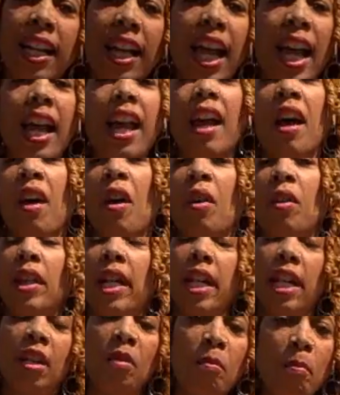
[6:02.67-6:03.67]
kale
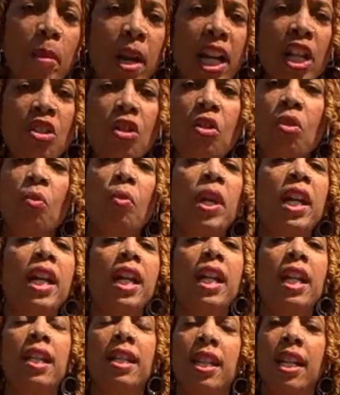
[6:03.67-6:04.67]
and mixed
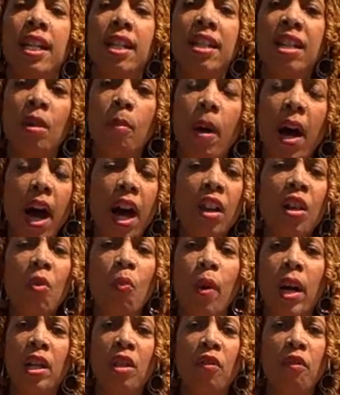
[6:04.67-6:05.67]
greens and some other
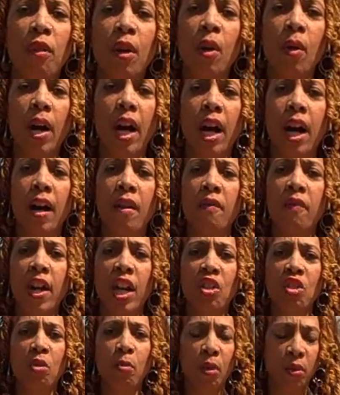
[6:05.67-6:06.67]
wonderful
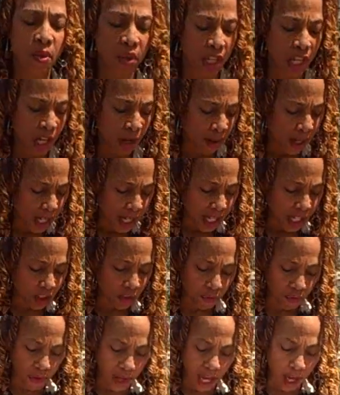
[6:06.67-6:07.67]
vegetables there.
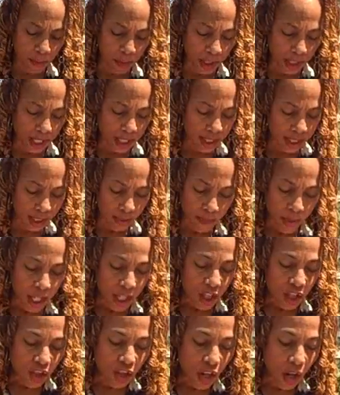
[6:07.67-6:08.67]
It's fabulous.
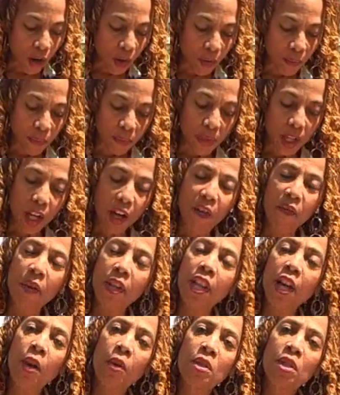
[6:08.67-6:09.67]
So
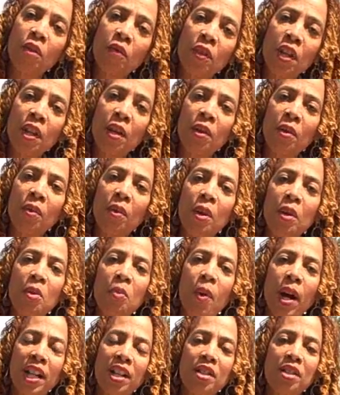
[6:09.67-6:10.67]
for those of you
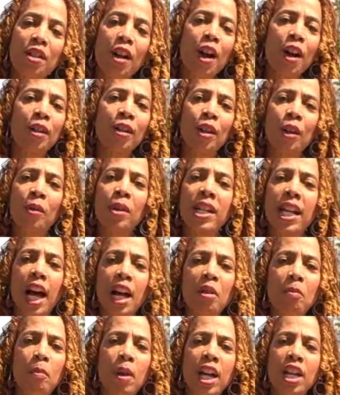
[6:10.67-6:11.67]
who want to start learning
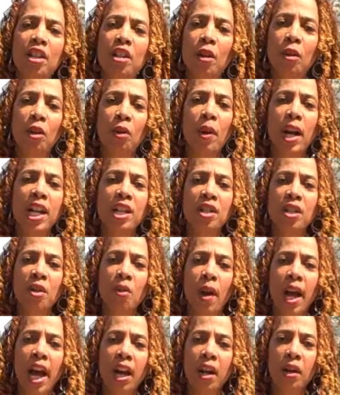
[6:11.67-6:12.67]
how to make your crazy
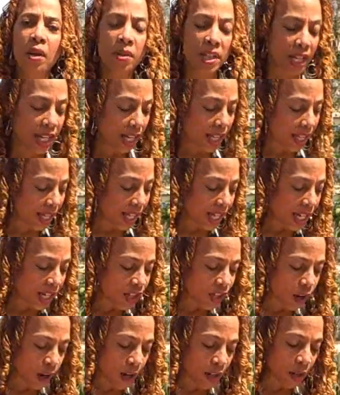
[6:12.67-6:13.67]
crackers,
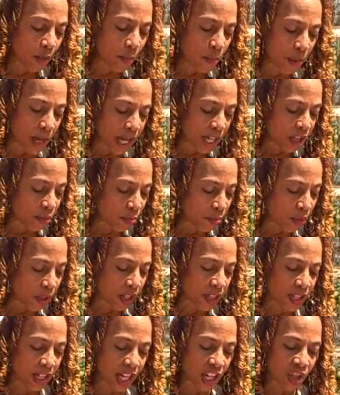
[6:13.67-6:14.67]
these are the best
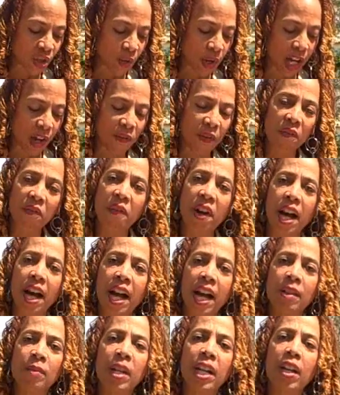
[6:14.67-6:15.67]
books that you'll ever
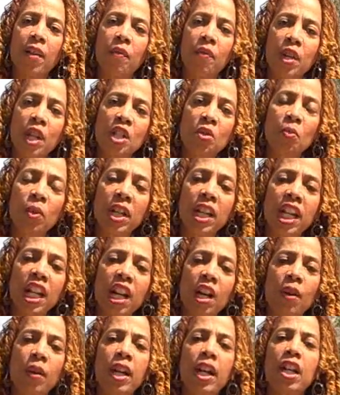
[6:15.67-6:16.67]
find. This one
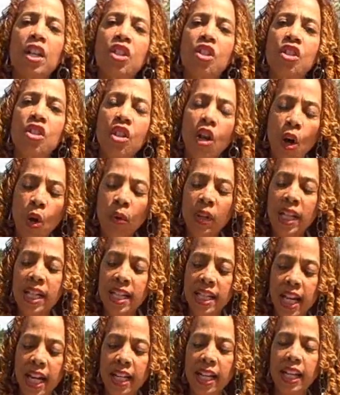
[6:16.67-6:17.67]
here, solely
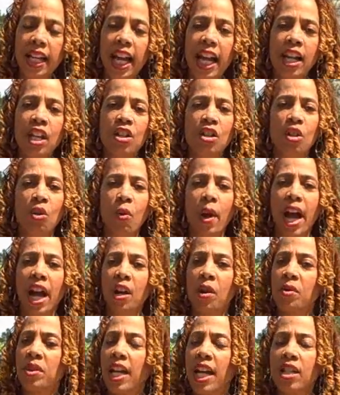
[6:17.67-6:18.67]
dedicated to
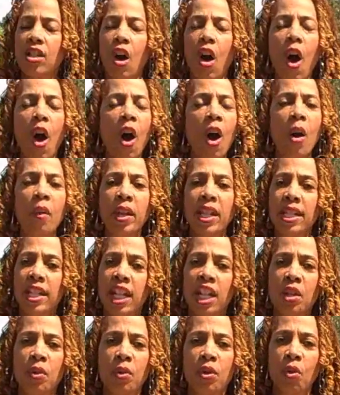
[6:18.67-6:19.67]
crackers. That's all that's
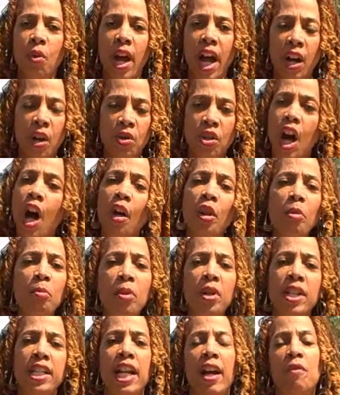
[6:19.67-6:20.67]
in here with crackers. All the
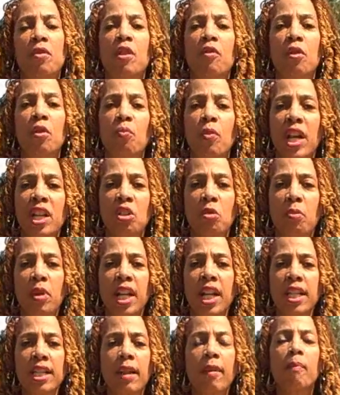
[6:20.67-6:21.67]
books have different
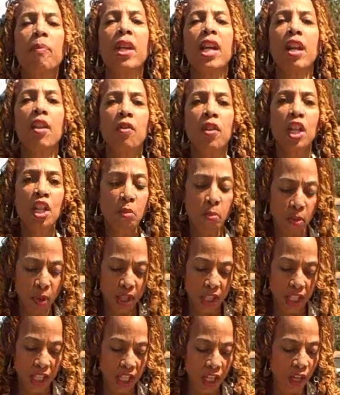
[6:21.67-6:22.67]
recipes. This
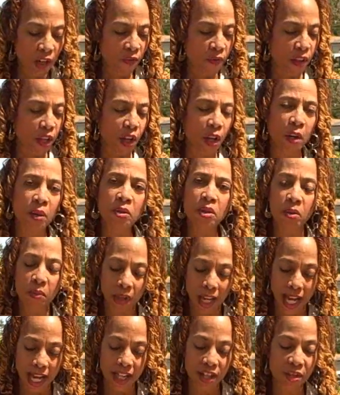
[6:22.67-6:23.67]
book here, for those who
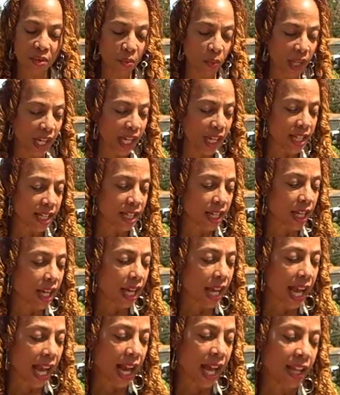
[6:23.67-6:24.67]
like sweets
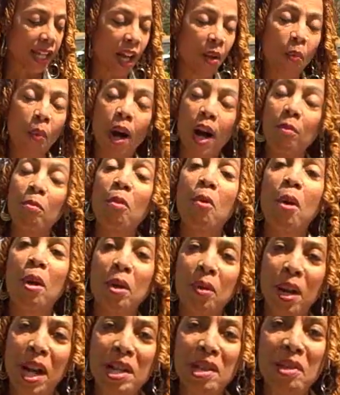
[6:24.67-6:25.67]
and they want more
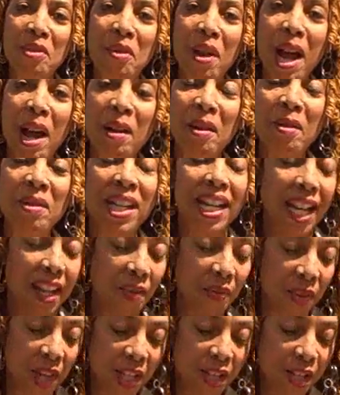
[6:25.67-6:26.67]
crazy crackers,
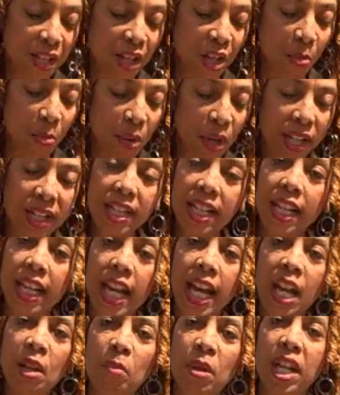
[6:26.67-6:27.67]
this is the book to
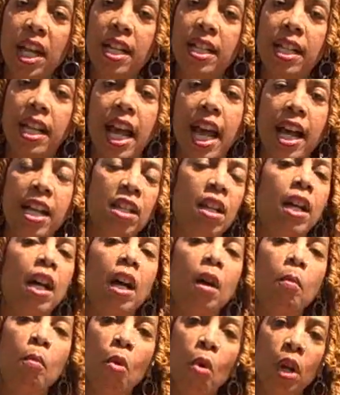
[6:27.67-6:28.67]
get because it has
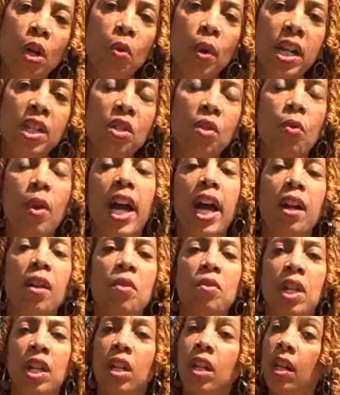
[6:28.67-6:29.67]
more crazy
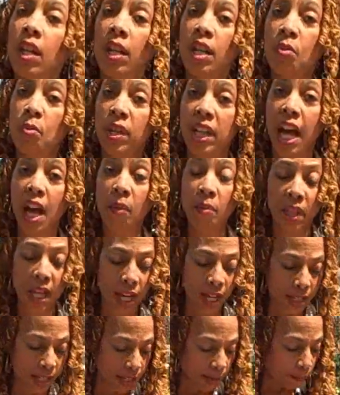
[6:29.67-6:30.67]
crackers and cookies without
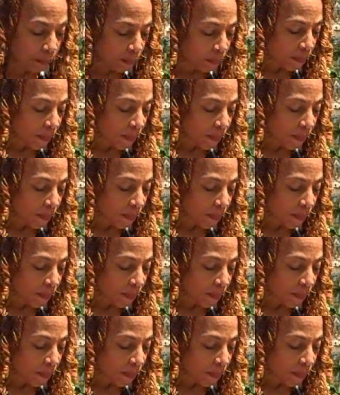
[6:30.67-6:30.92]
nuts.